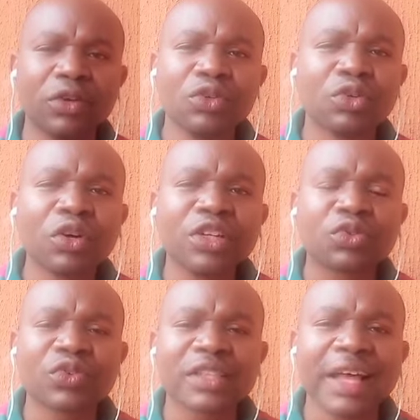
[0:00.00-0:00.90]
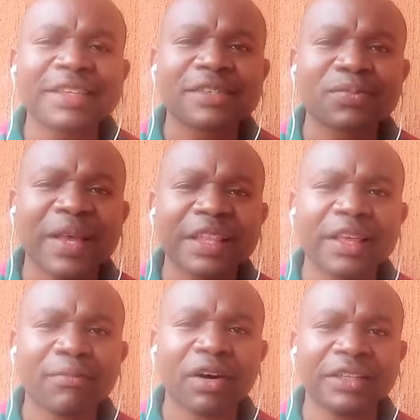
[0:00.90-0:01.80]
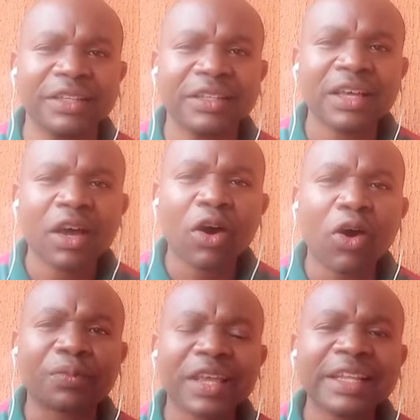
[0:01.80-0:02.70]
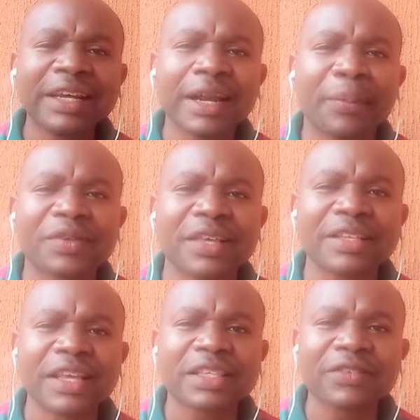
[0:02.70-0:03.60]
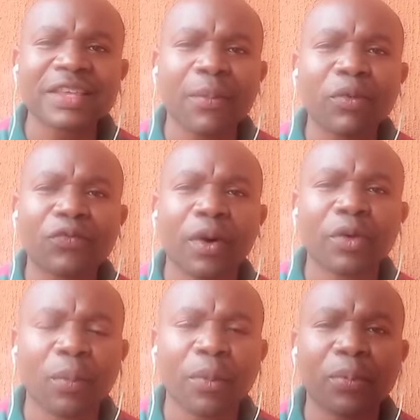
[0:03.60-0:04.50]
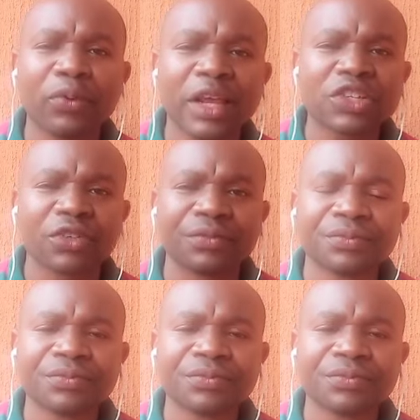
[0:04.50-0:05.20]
You don't need to start spending money obtaining representative sample from your population.